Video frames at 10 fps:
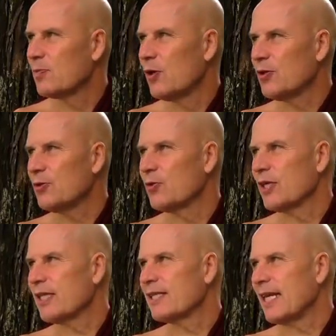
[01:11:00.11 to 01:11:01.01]
both
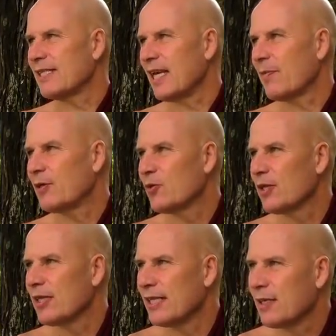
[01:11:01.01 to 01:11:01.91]
during the daytime and
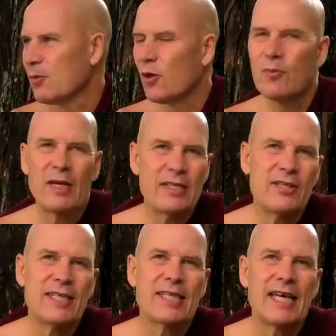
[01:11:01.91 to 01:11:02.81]
during the nighttime. Go and
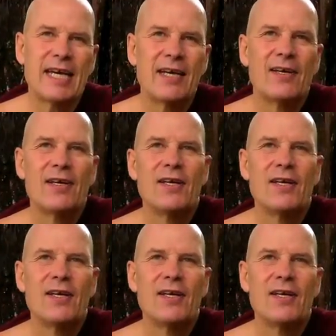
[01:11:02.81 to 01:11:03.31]
meditate there.